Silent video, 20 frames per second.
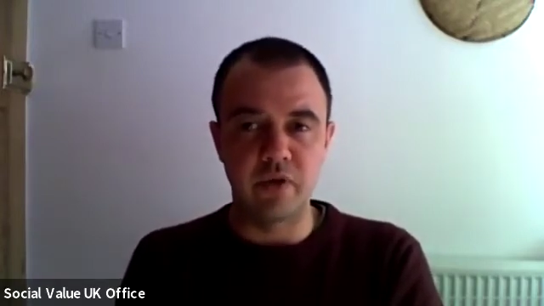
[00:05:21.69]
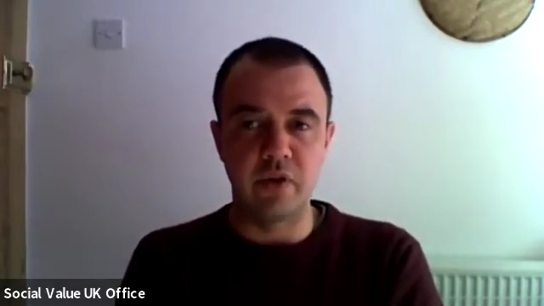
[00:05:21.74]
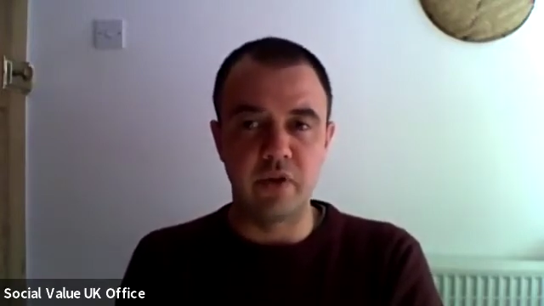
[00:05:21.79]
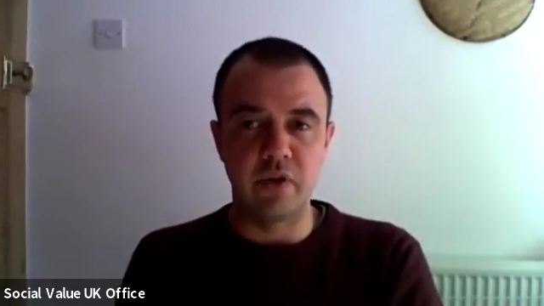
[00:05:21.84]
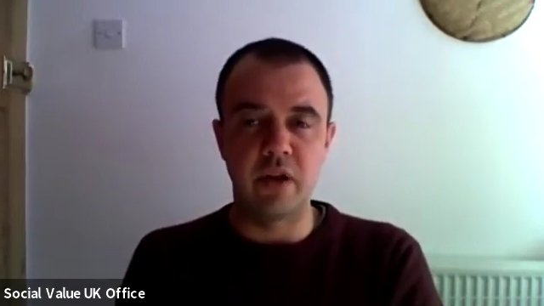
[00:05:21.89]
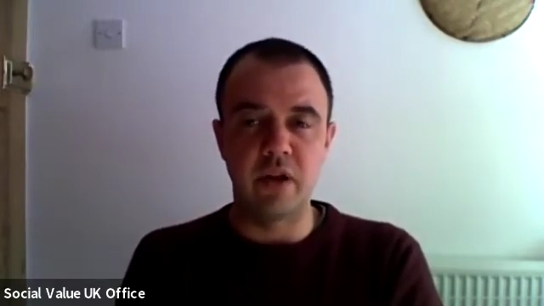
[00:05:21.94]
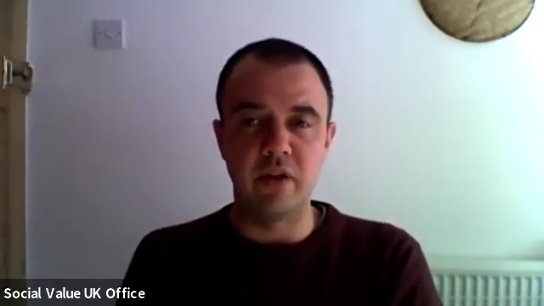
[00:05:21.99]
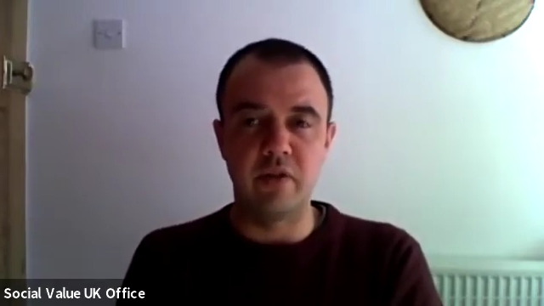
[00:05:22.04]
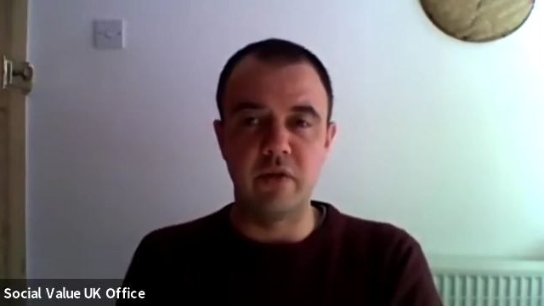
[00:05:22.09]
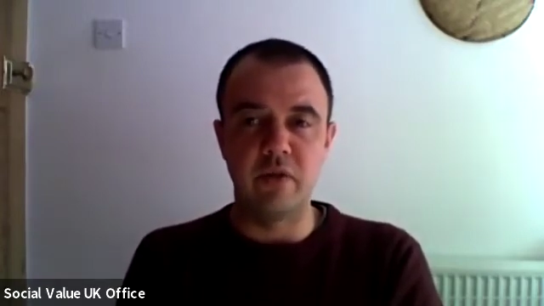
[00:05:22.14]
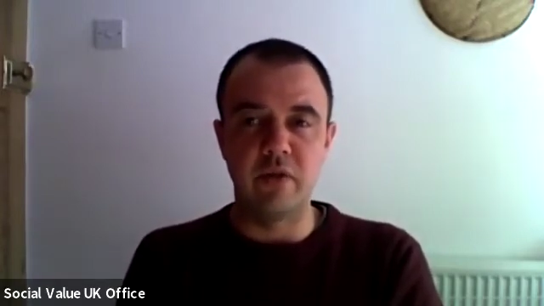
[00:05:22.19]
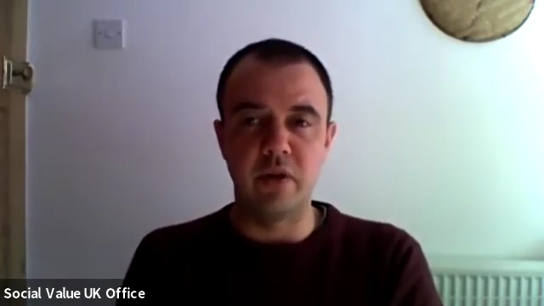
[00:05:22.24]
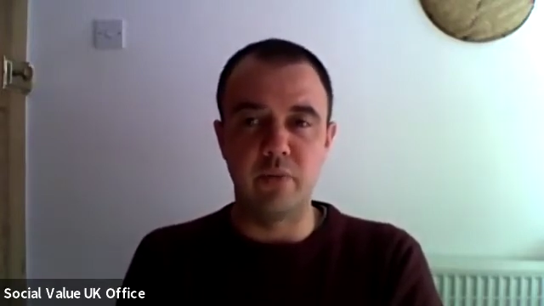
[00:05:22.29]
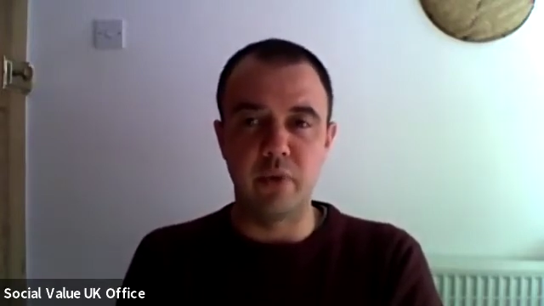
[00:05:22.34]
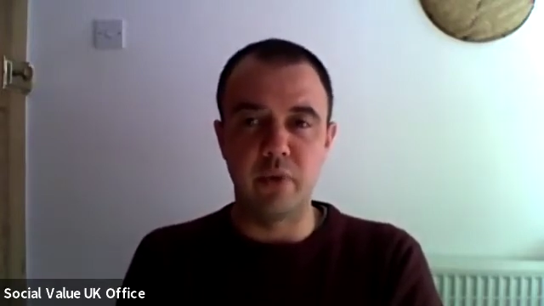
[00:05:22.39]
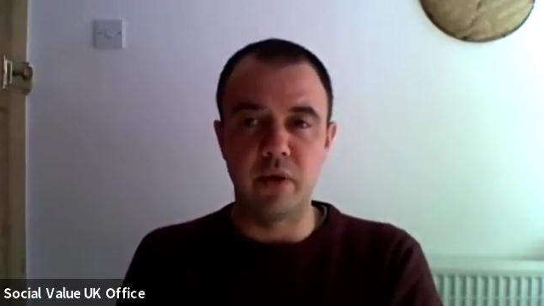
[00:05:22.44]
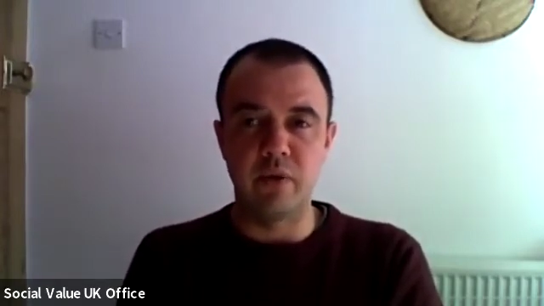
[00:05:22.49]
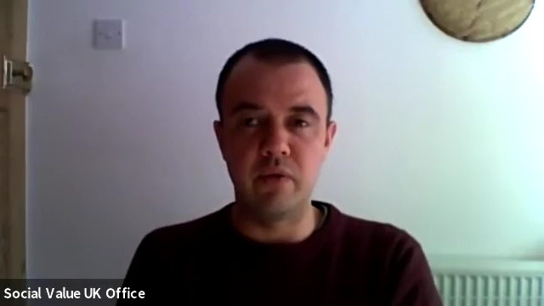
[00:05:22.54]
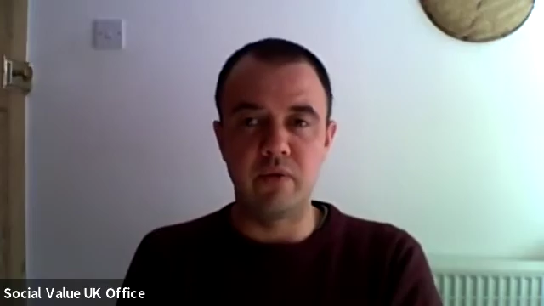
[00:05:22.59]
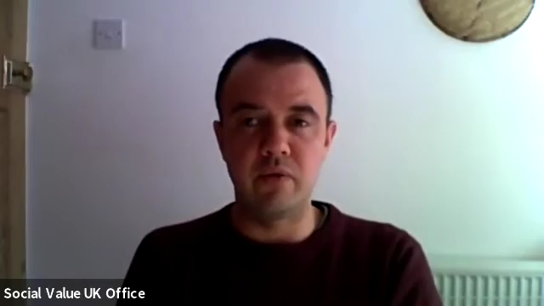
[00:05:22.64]
and
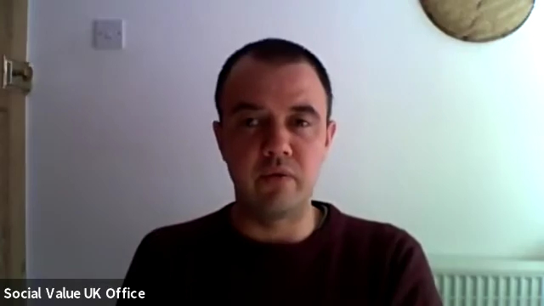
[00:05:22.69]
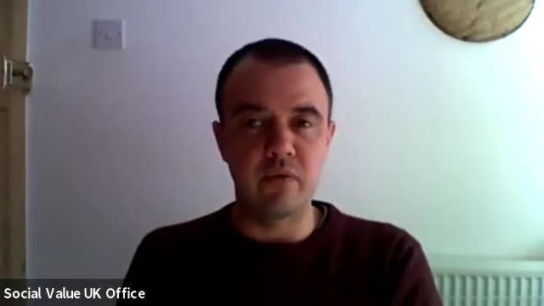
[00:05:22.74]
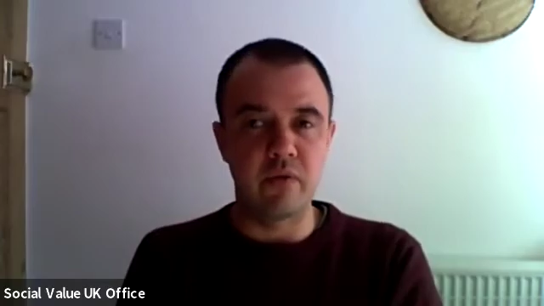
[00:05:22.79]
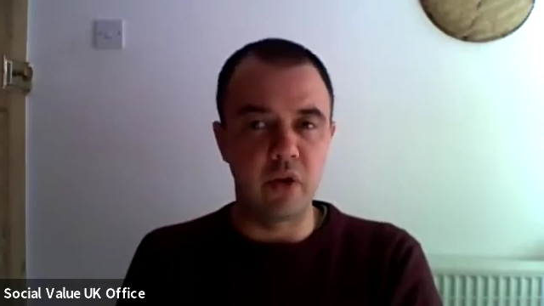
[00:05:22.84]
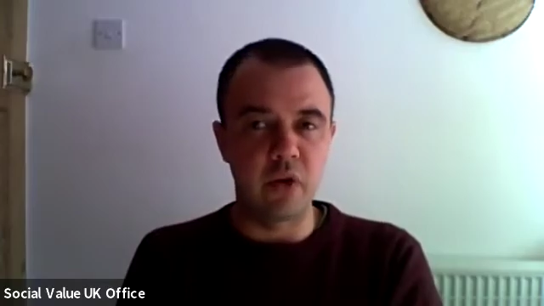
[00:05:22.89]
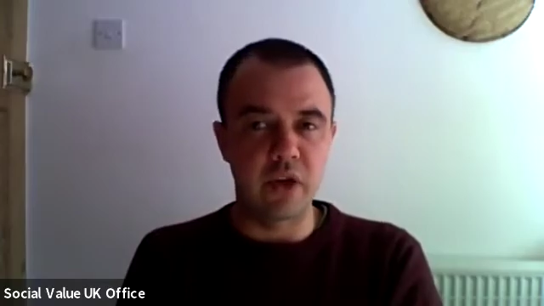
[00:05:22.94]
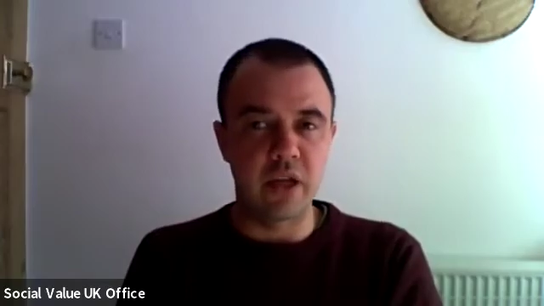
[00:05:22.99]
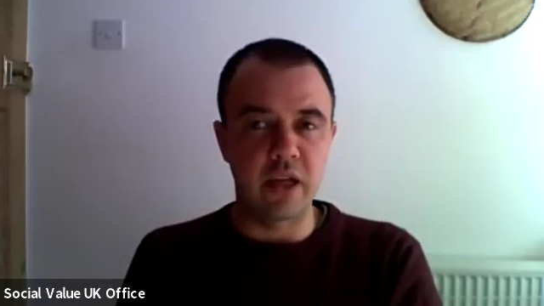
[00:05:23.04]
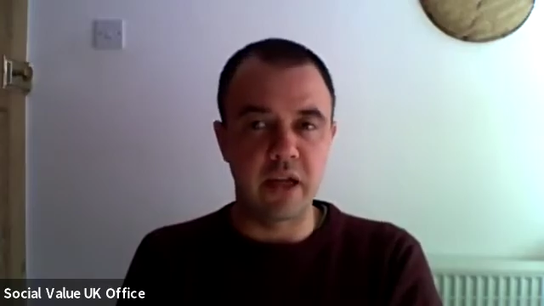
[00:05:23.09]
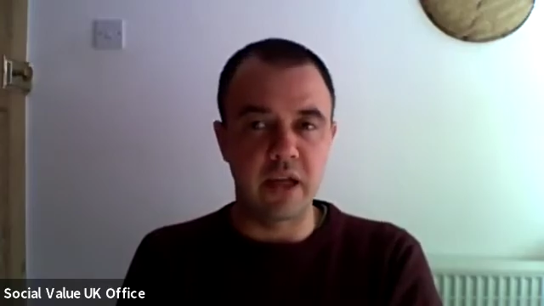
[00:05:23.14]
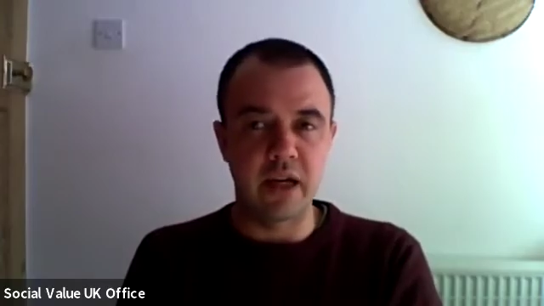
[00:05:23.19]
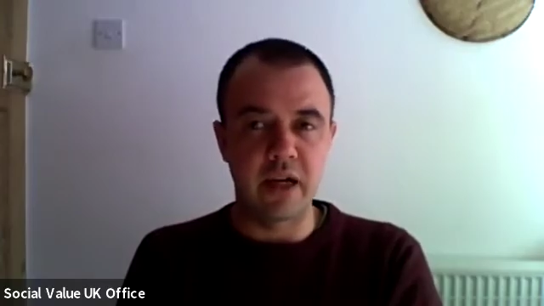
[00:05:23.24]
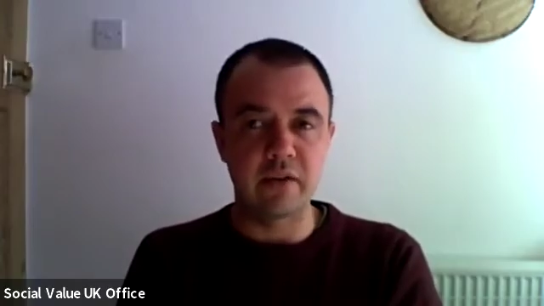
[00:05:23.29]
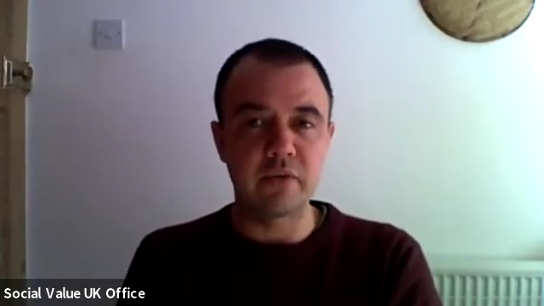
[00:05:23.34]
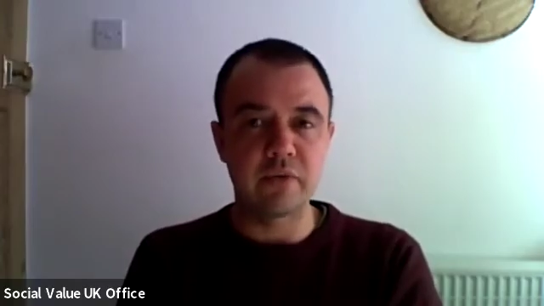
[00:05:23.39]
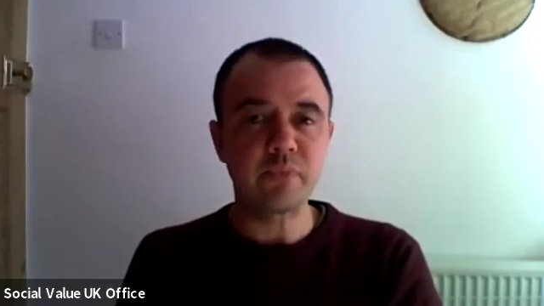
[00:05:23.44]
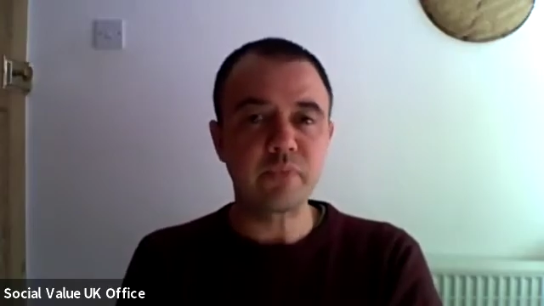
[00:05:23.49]
looking at?